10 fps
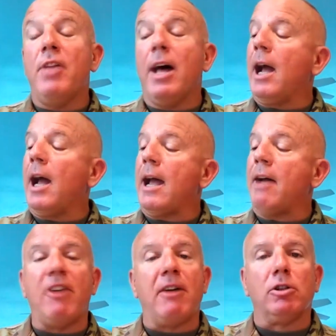
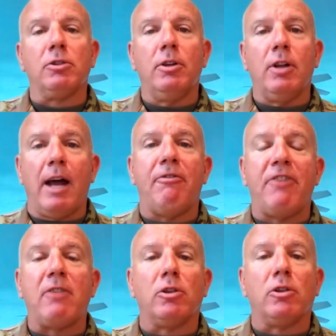I have
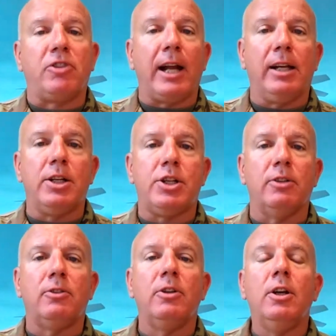federal technicians
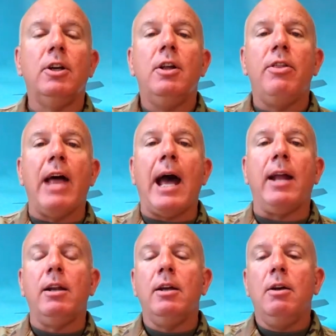that
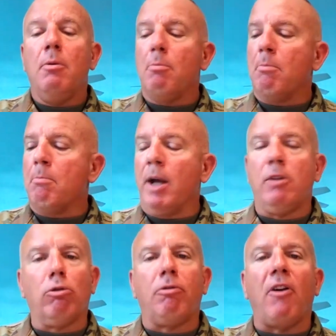Monday
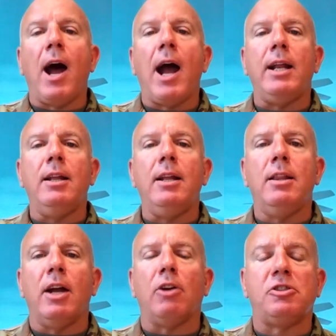through Friday, they're
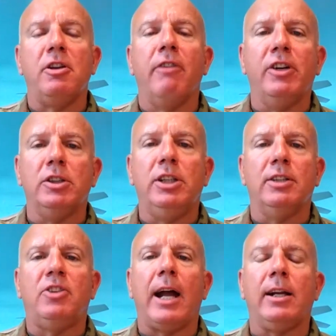civilian
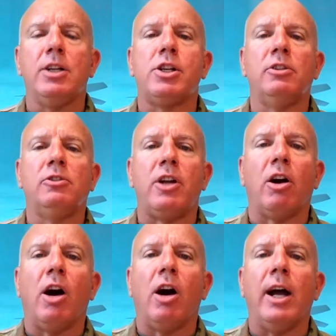technicians. They're
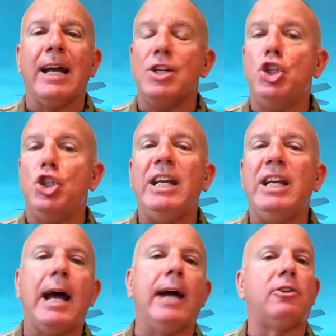like a
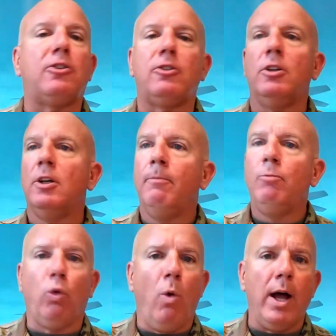GS
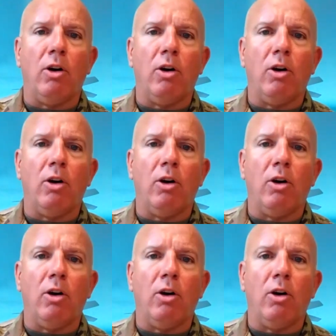12.